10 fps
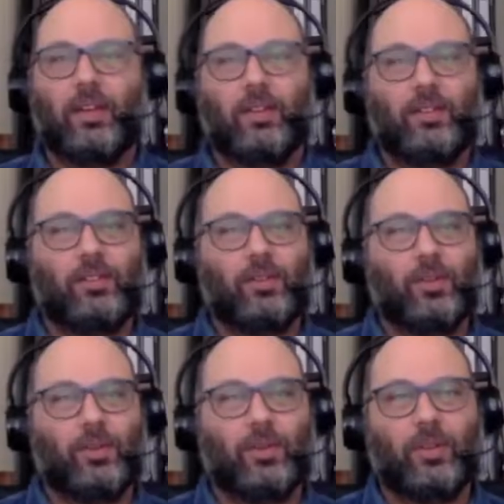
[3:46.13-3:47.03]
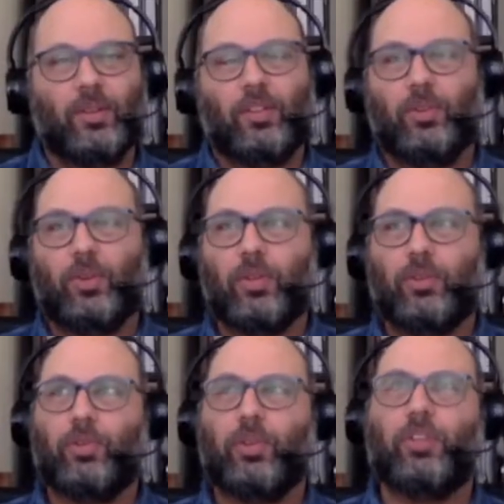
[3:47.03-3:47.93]
so this one,
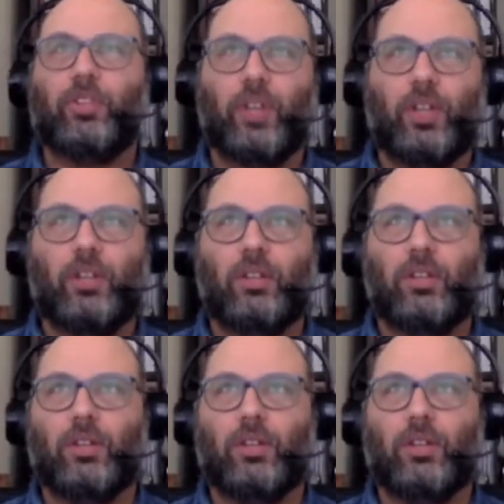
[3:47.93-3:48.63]
Freud and Said,